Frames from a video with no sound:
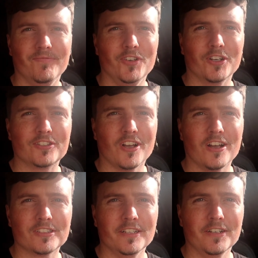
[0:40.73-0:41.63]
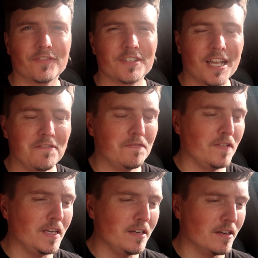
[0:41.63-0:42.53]
your exhaust clear for 10
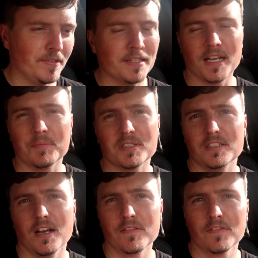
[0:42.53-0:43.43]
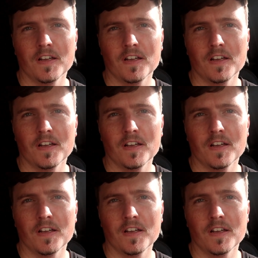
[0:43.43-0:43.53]
feet, that type of stuff.